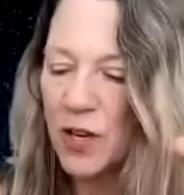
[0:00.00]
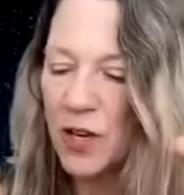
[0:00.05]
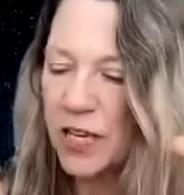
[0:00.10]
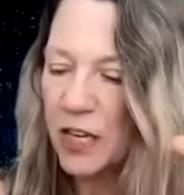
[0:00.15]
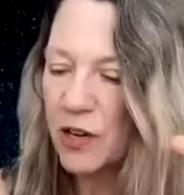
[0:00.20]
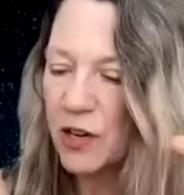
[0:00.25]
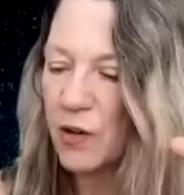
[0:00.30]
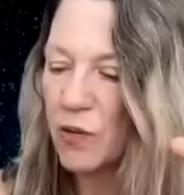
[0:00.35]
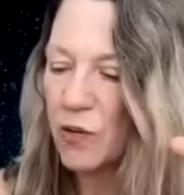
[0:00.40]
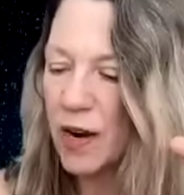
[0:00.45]

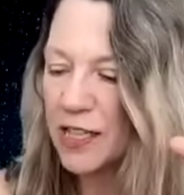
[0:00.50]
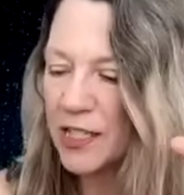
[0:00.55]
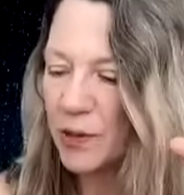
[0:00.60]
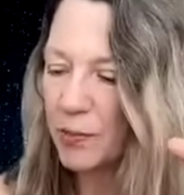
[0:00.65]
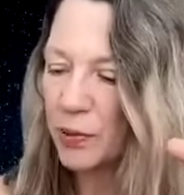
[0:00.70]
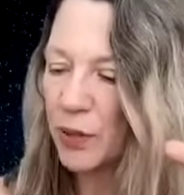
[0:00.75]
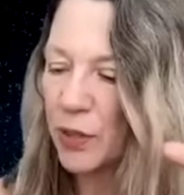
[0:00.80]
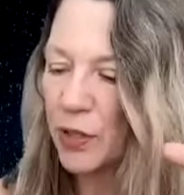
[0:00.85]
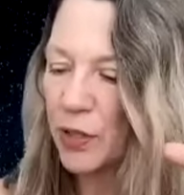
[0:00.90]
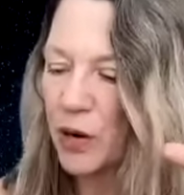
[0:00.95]
he who rides a
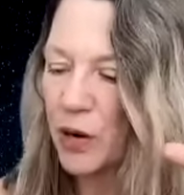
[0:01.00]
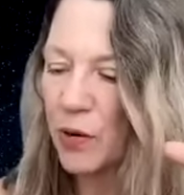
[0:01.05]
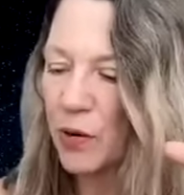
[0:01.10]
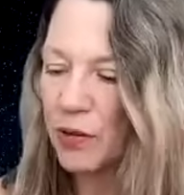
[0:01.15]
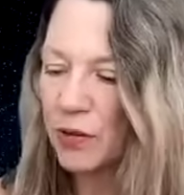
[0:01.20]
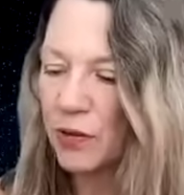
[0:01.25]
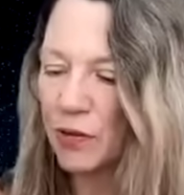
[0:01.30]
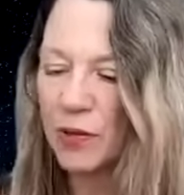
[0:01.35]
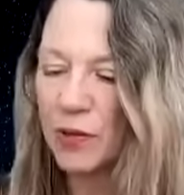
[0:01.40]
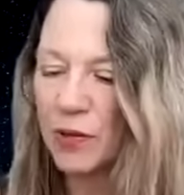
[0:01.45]

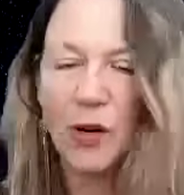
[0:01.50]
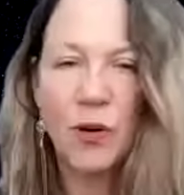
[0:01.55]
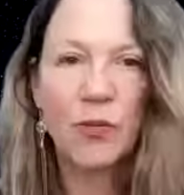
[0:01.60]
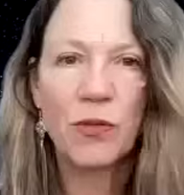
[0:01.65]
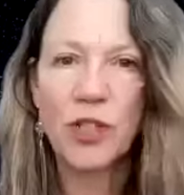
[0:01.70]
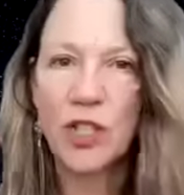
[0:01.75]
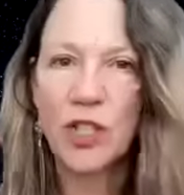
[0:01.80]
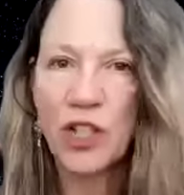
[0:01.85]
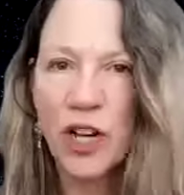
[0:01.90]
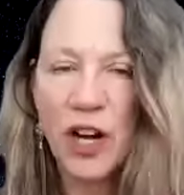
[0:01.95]
Pluto, you
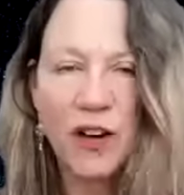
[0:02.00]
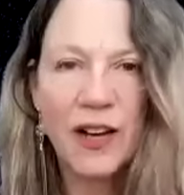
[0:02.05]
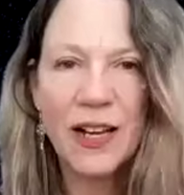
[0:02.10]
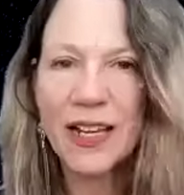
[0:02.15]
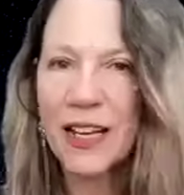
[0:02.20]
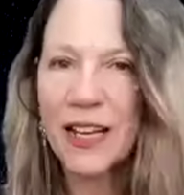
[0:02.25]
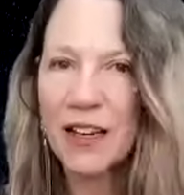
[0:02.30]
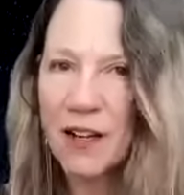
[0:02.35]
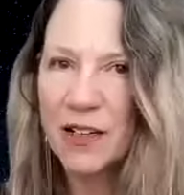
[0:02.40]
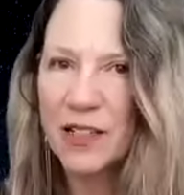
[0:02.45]
know,
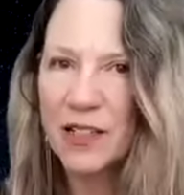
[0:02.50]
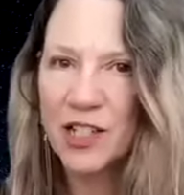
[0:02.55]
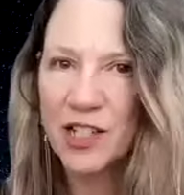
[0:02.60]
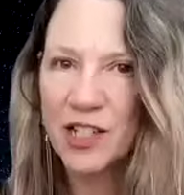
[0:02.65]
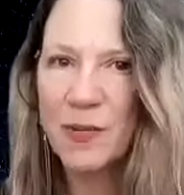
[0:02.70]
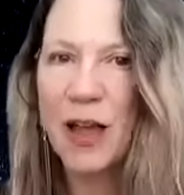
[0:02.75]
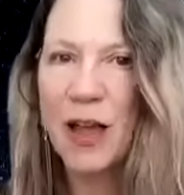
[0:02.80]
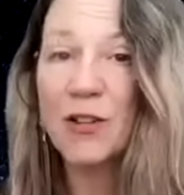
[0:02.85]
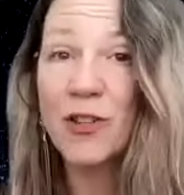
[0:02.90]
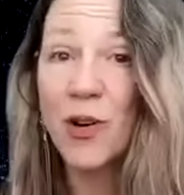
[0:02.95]
chariot cannot
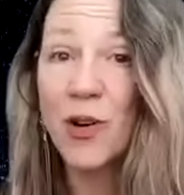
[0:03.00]
dismount.